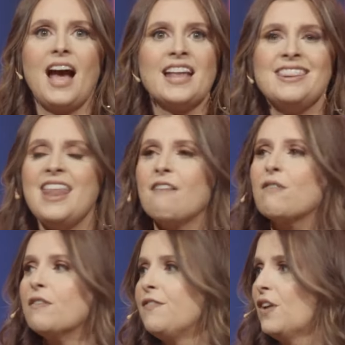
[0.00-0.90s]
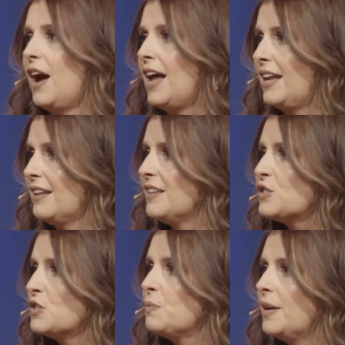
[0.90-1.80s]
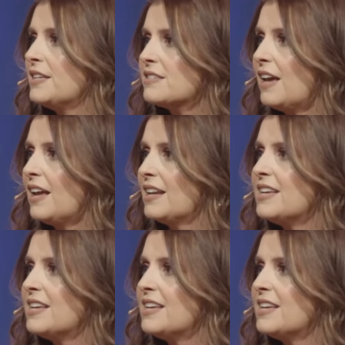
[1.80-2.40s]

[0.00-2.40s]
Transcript: I never forgot it, and this is what he said.